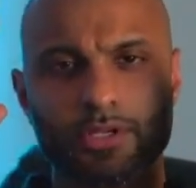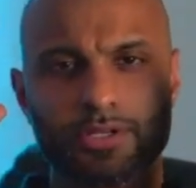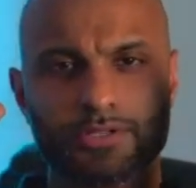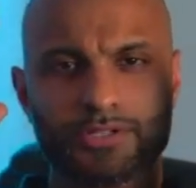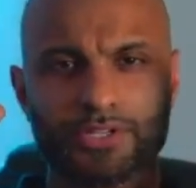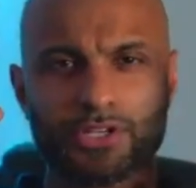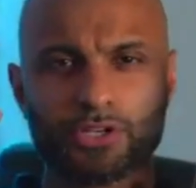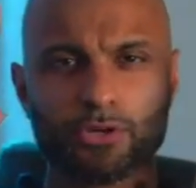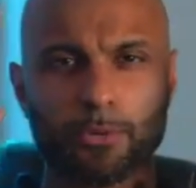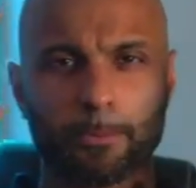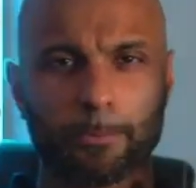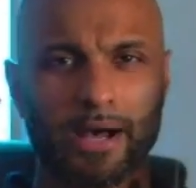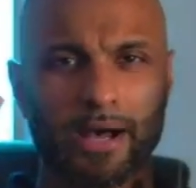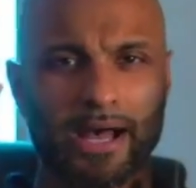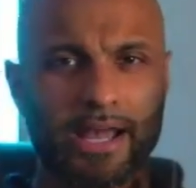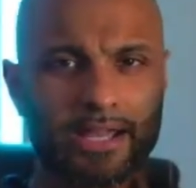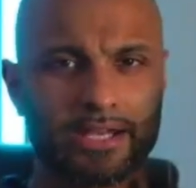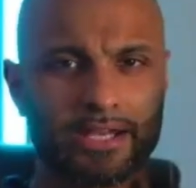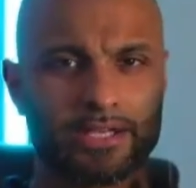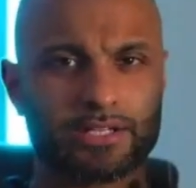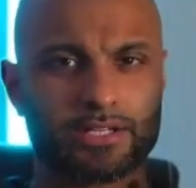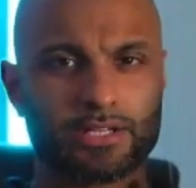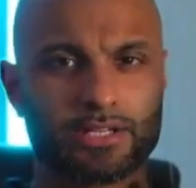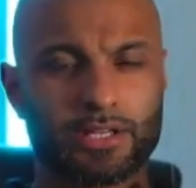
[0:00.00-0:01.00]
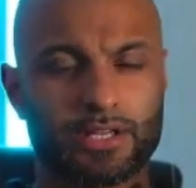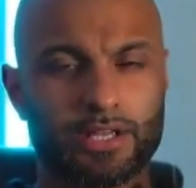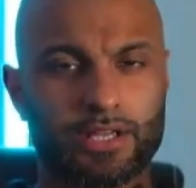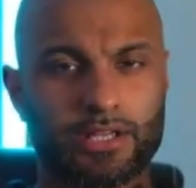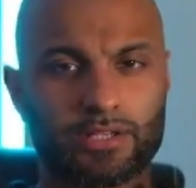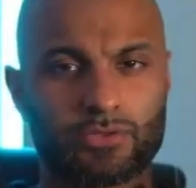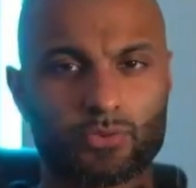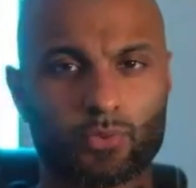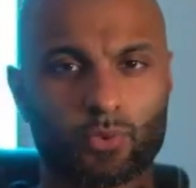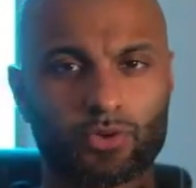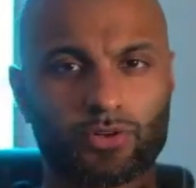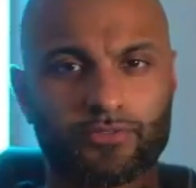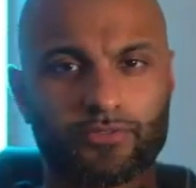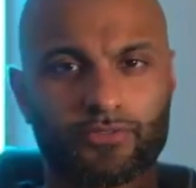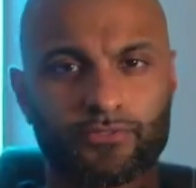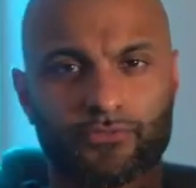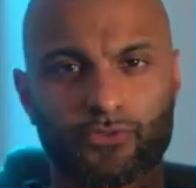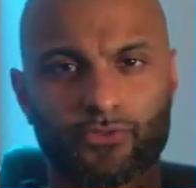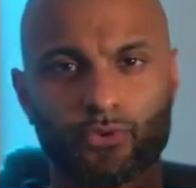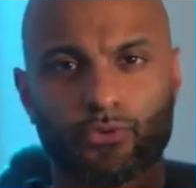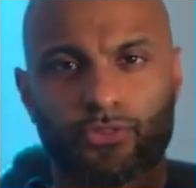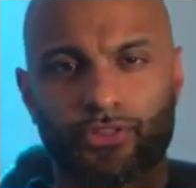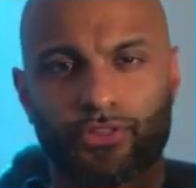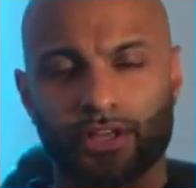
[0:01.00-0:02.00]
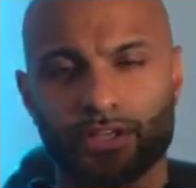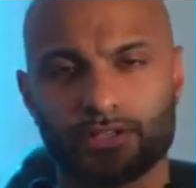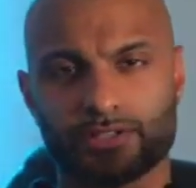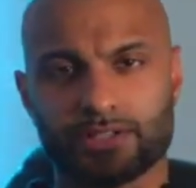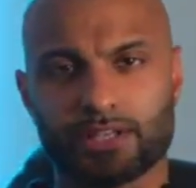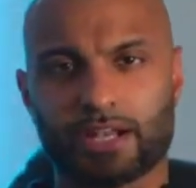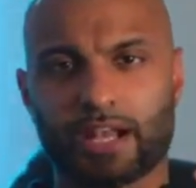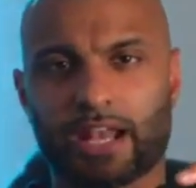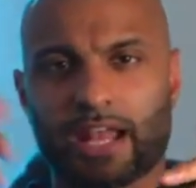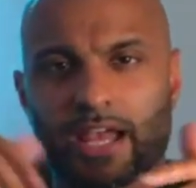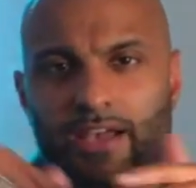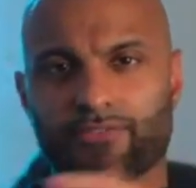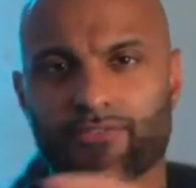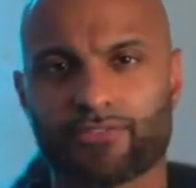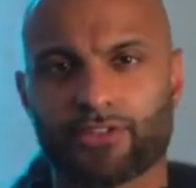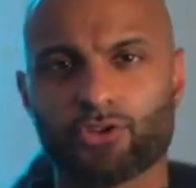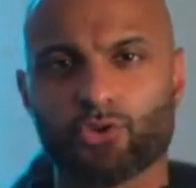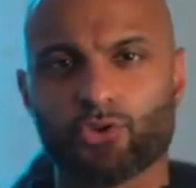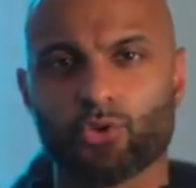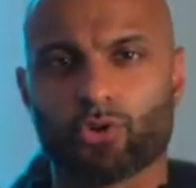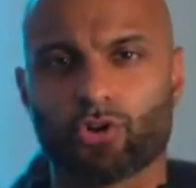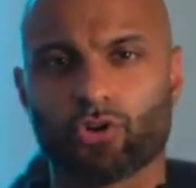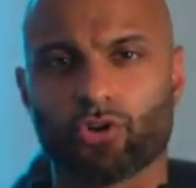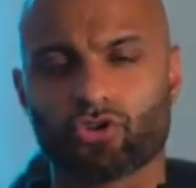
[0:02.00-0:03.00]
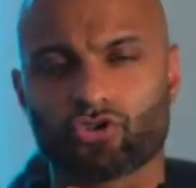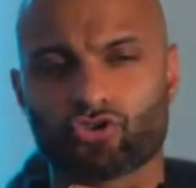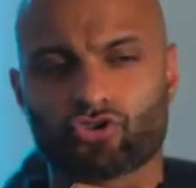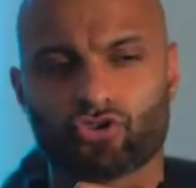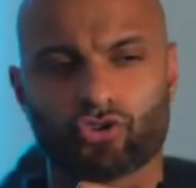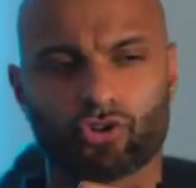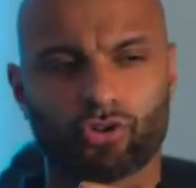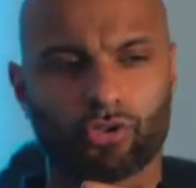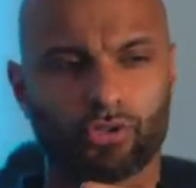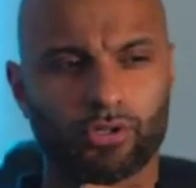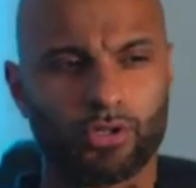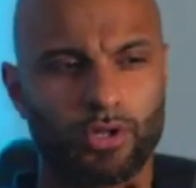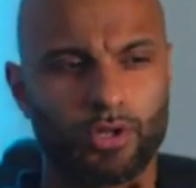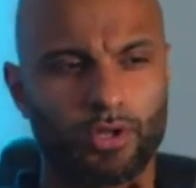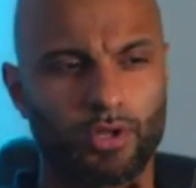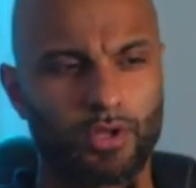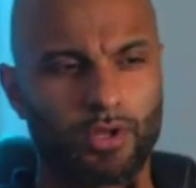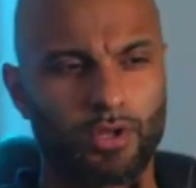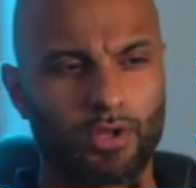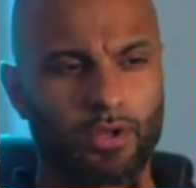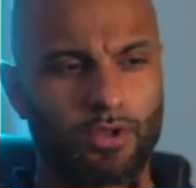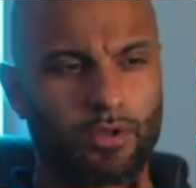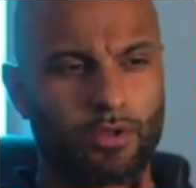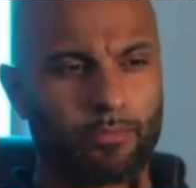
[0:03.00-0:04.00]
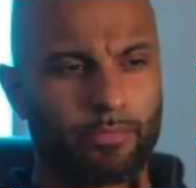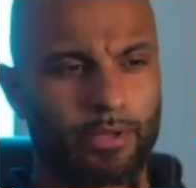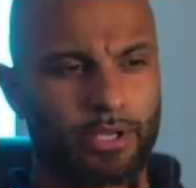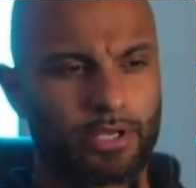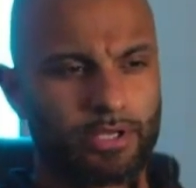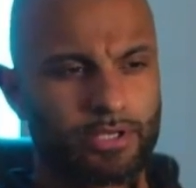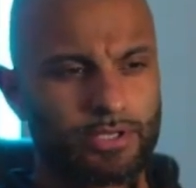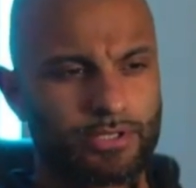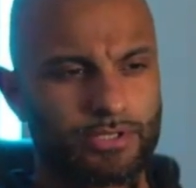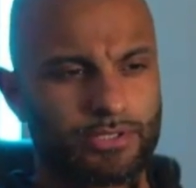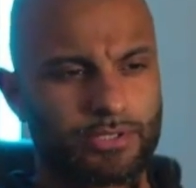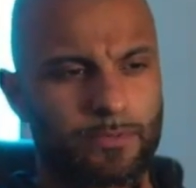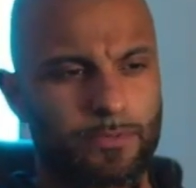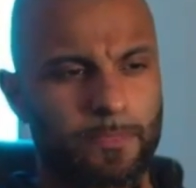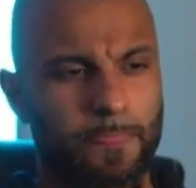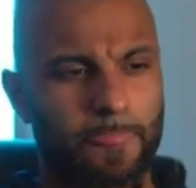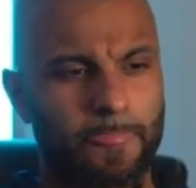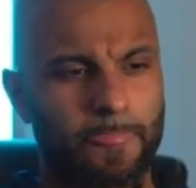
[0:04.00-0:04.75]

See, your mind is one of the few things in life that you can control. Because